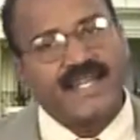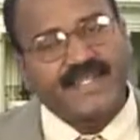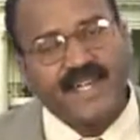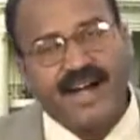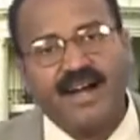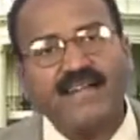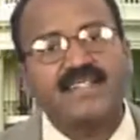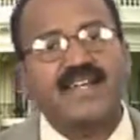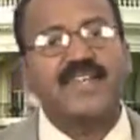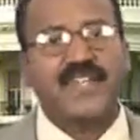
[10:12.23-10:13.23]

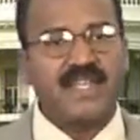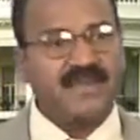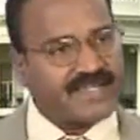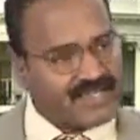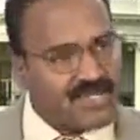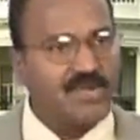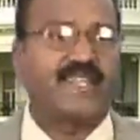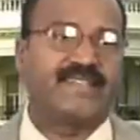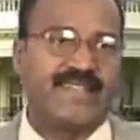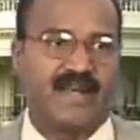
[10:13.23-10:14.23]
non-continuous
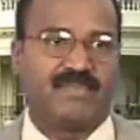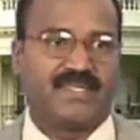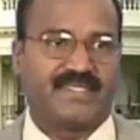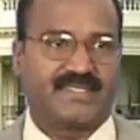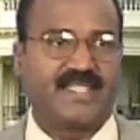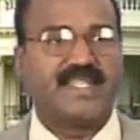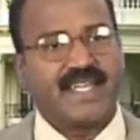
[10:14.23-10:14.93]
UDC numbers.